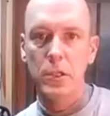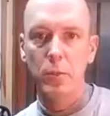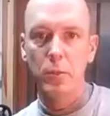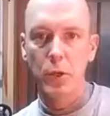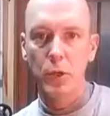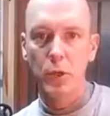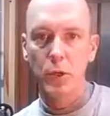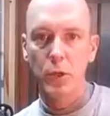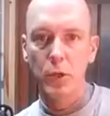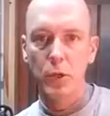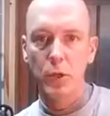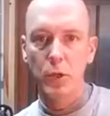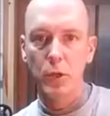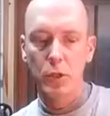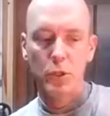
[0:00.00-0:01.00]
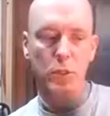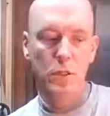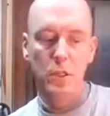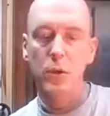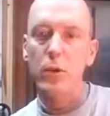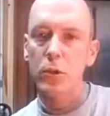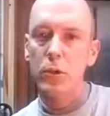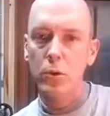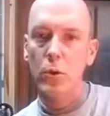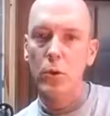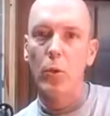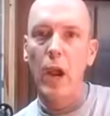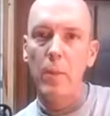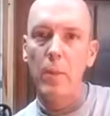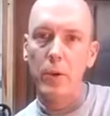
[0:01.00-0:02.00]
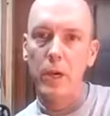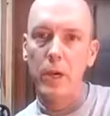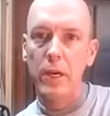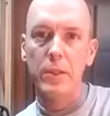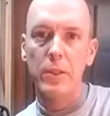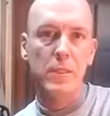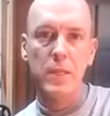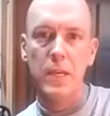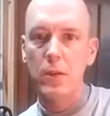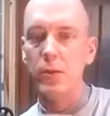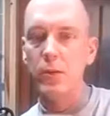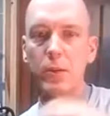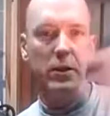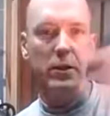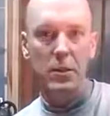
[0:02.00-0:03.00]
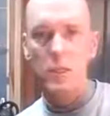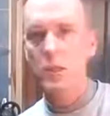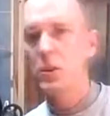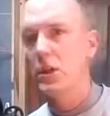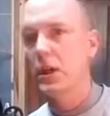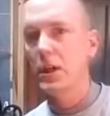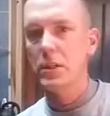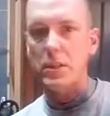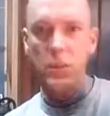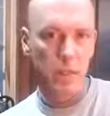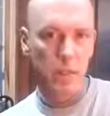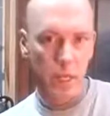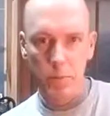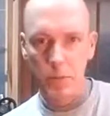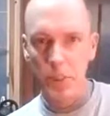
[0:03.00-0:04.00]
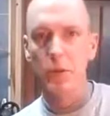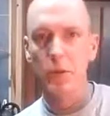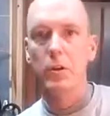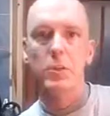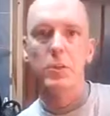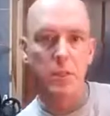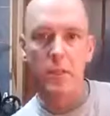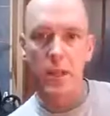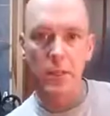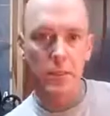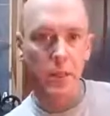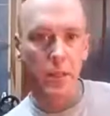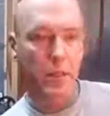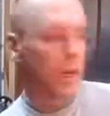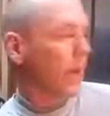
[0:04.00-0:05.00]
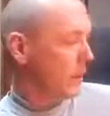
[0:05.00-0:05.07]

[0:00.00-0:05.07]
cushions, they went to a wraparound that stayed with the CJs into the M series and things like that.